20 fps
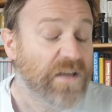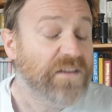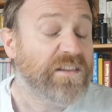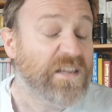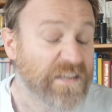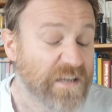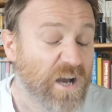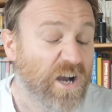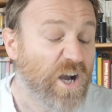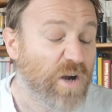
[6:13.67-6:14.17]

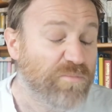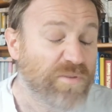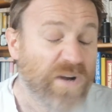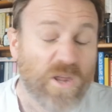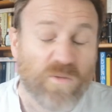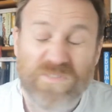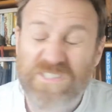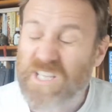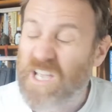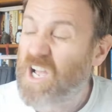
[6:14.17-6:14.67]
The younger
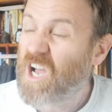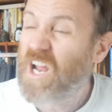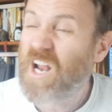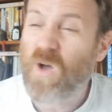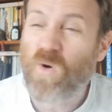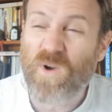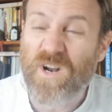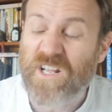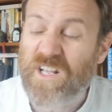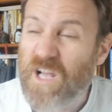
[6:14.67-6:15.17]
brother would say, "I
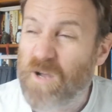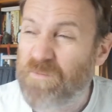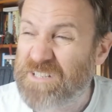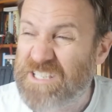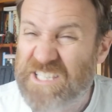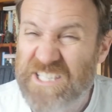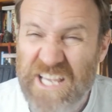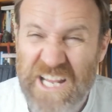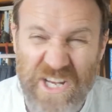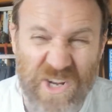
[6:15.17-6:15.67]
don't want to come and
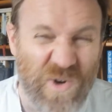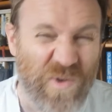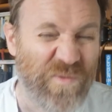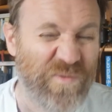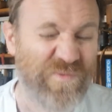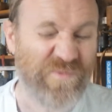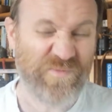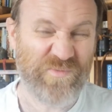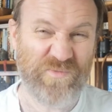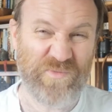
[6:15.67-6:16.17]
sit in your
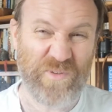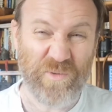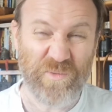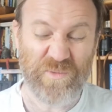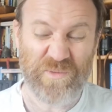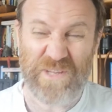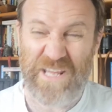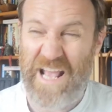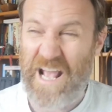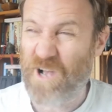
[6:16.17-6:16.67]

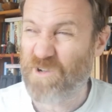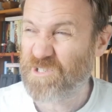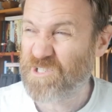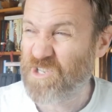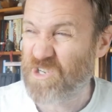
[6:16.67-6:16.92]
filthy house.